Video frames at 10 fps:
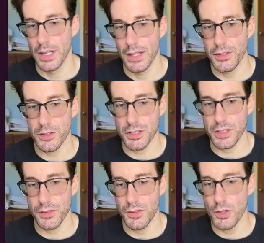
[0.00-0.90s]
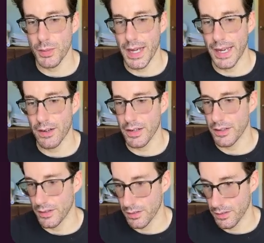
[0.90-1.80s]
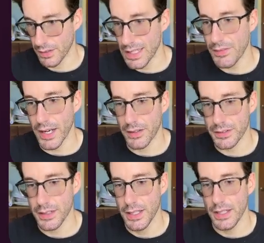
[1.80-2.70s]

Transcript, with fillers: These are just a few binary evals